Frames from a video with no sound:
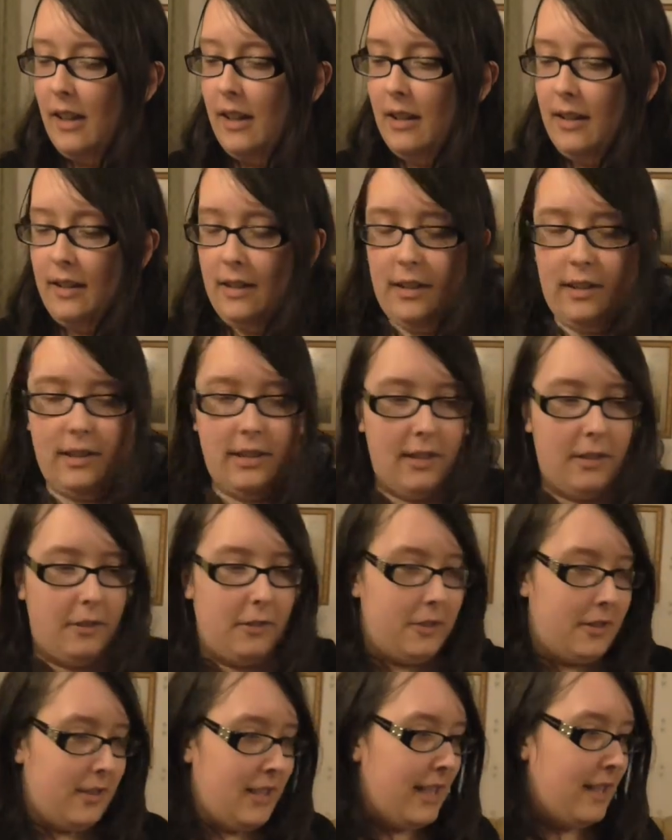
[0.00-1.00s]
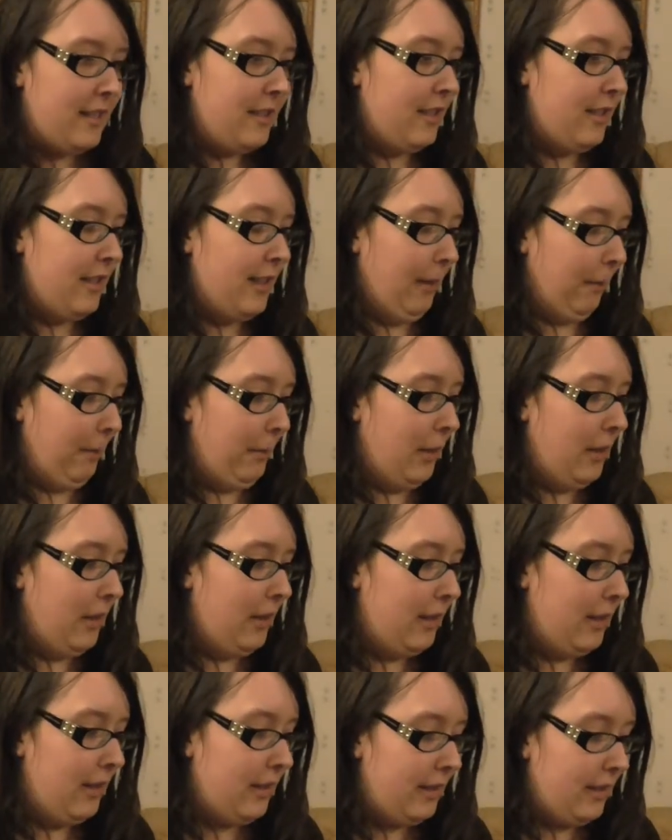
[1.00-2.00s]
And I was texting him,
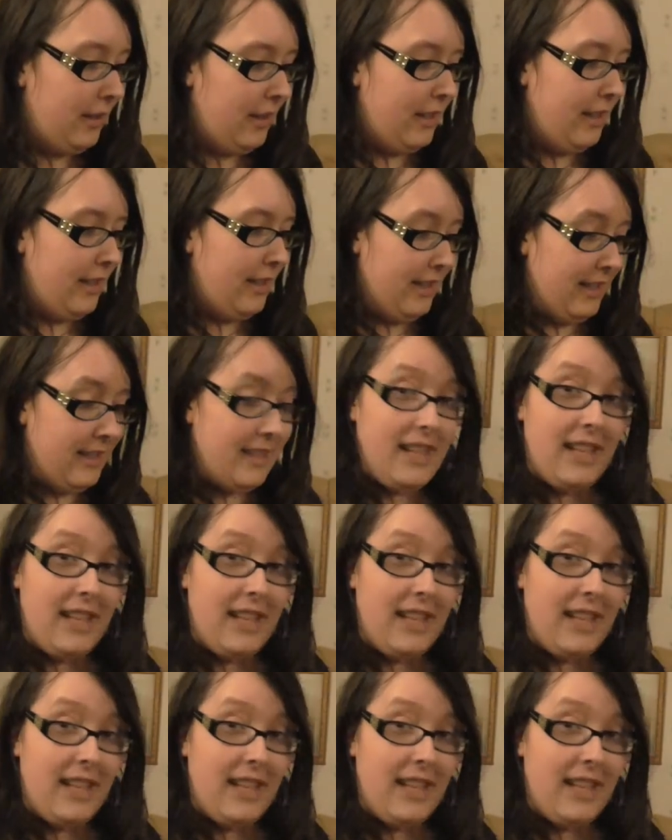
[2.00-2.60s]
he